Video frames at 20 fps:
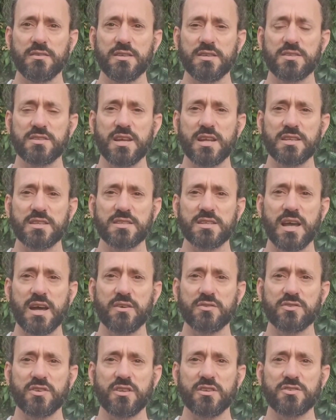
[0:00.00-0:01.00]
descends
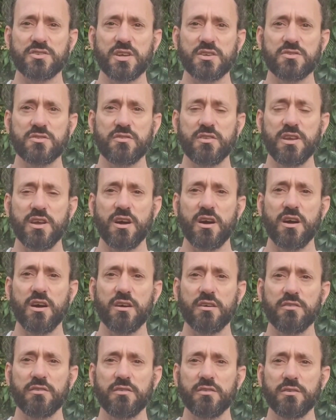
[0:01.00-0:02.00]
down to the center of the
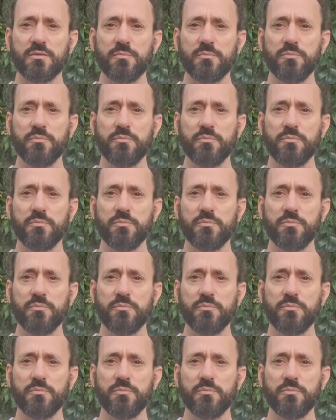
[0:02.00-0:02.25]
earth.